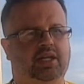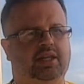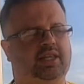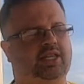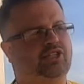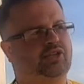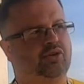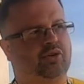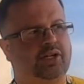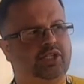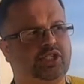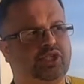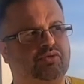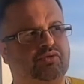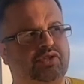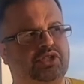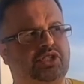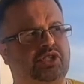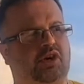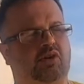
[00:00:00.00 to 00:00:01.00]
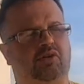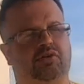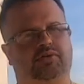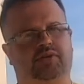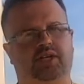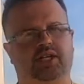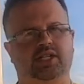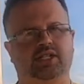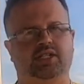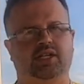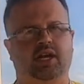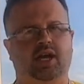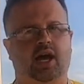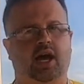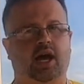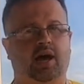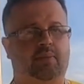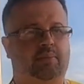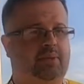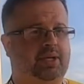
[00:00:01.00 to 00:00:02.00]
They're trying to resolve it,
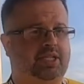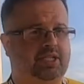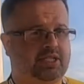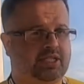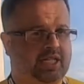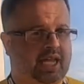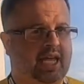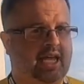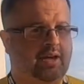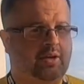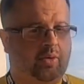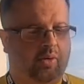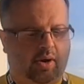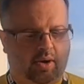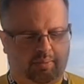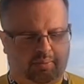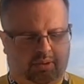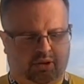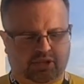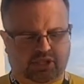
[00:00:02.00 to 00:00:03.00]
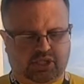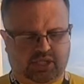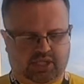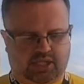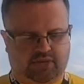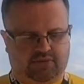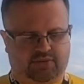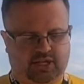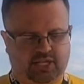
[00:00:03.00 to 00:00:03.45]
but he's staying quite positive.